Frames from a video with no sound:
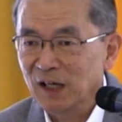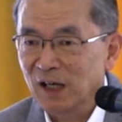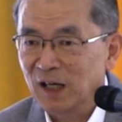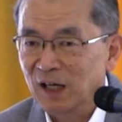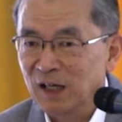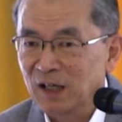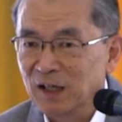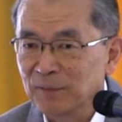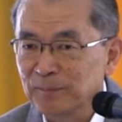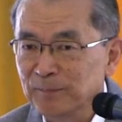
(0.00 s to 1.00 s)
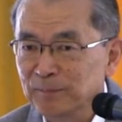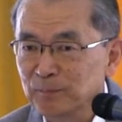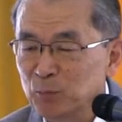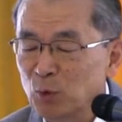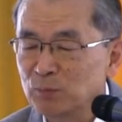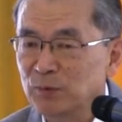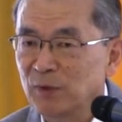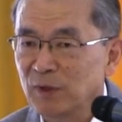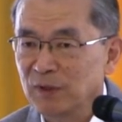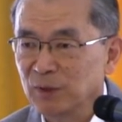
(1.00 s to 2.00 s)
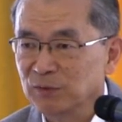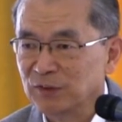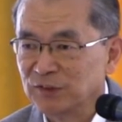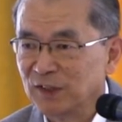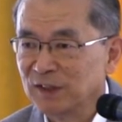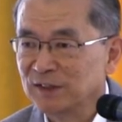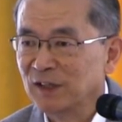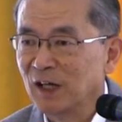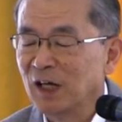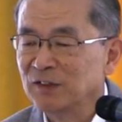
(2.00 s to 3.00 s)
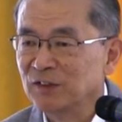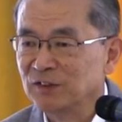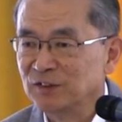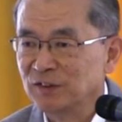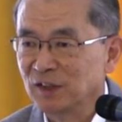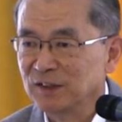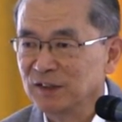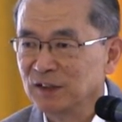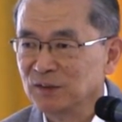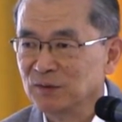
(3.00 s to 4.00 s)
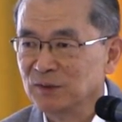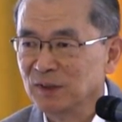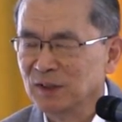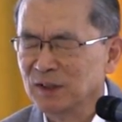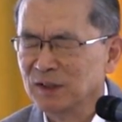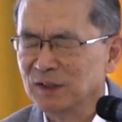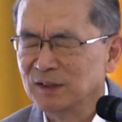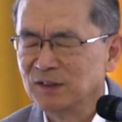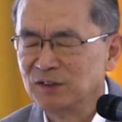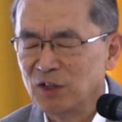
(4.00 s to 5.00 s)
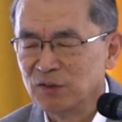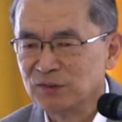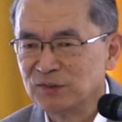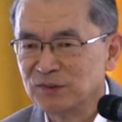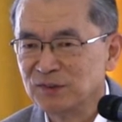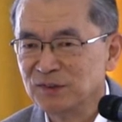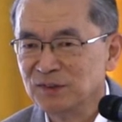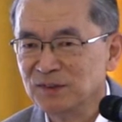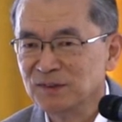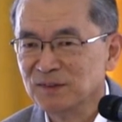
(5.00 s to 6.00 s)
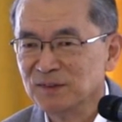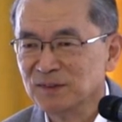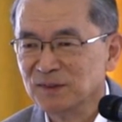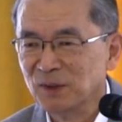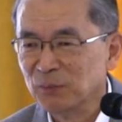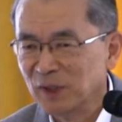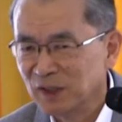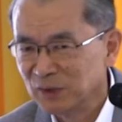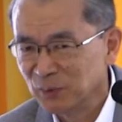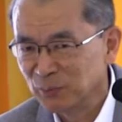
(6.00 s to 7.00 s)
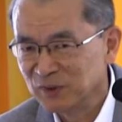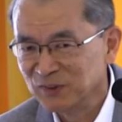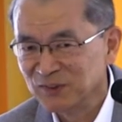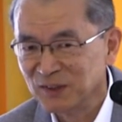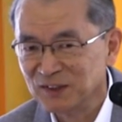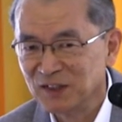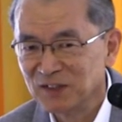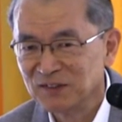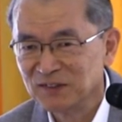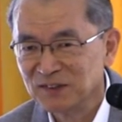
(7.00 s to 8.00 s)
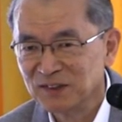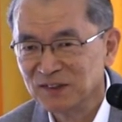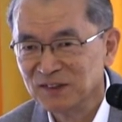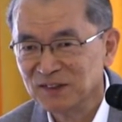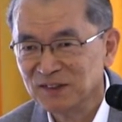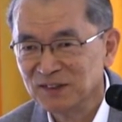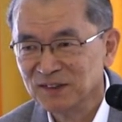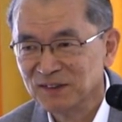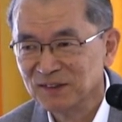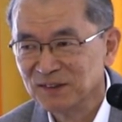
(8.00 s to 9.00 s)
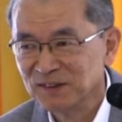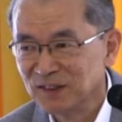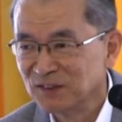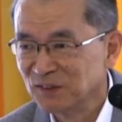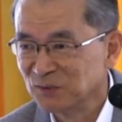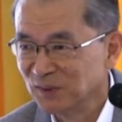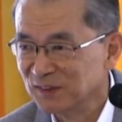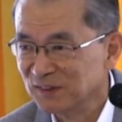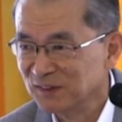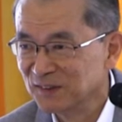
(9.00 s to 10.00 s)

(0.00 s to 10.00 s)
Pope Leo III and the Charles. What do you say, Charles the Great?